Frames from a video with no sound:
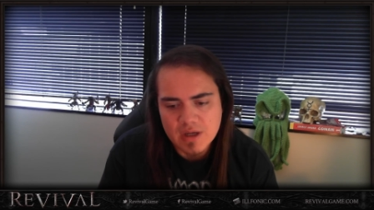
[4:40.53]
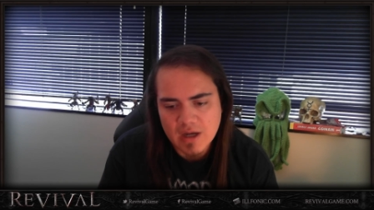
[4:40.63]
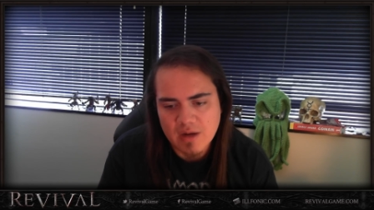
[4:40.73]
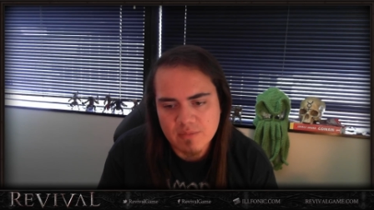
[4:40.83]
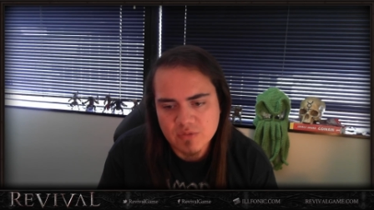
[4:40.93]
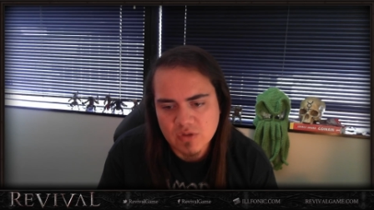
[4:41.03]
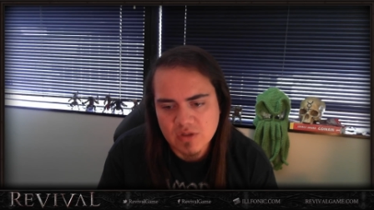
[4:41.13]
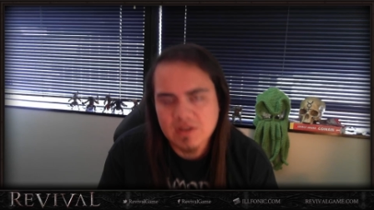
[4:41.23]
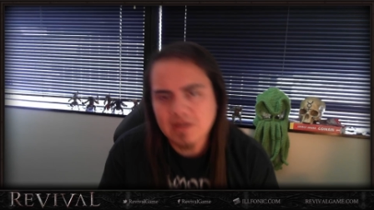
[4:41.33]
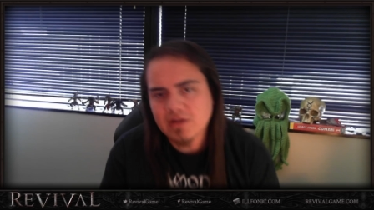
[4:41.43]
Um, so
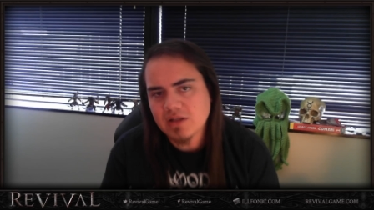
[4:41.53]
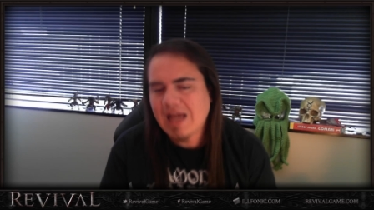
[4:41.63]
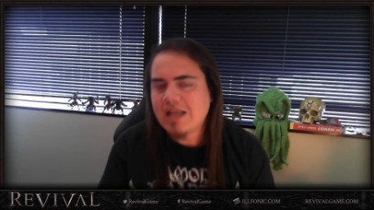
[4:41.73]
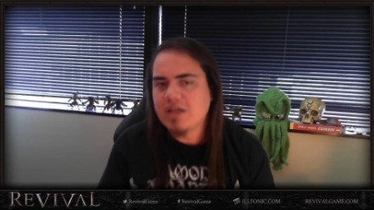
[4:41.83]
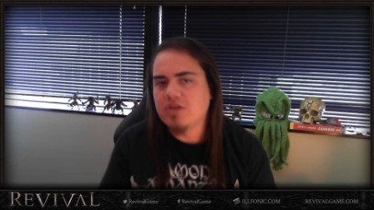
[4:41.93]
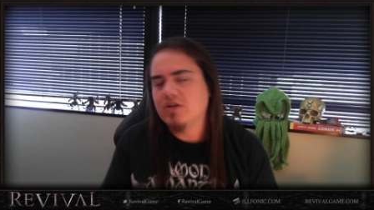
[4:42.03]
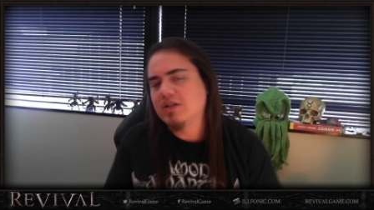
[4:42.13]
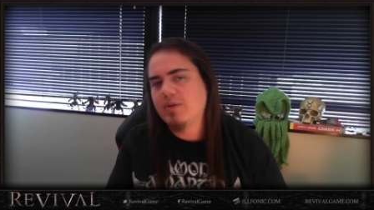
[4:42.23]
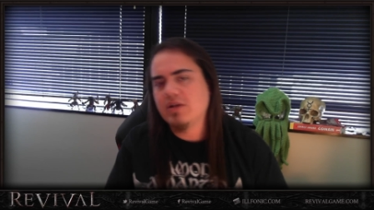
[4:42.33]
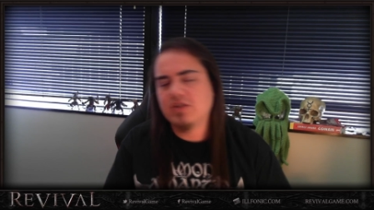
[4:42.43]
consider the lighting you're
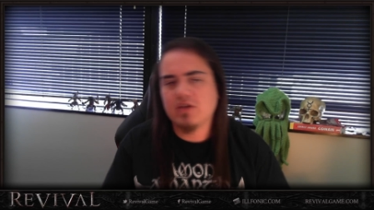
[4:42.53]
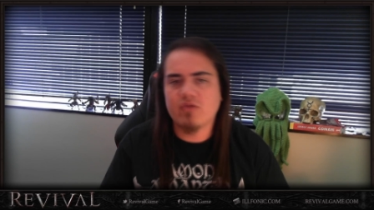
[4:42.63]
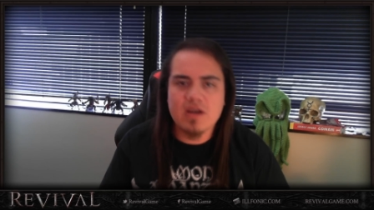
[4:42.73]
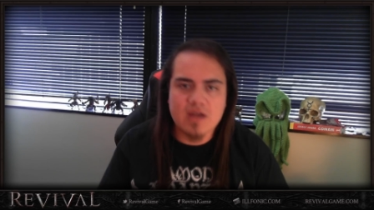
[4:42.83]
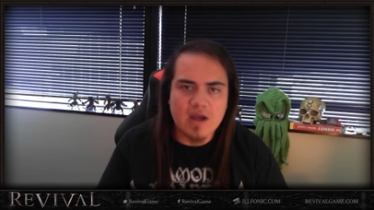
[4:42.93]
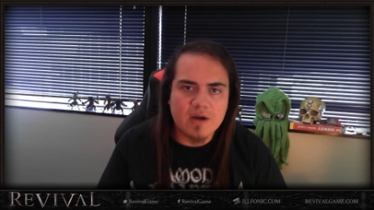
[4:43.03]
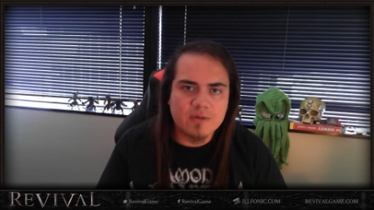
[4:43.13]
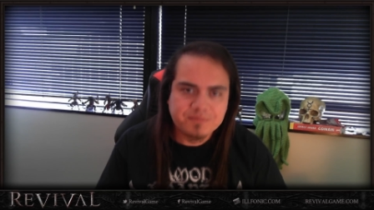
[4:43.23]
experiencing right now,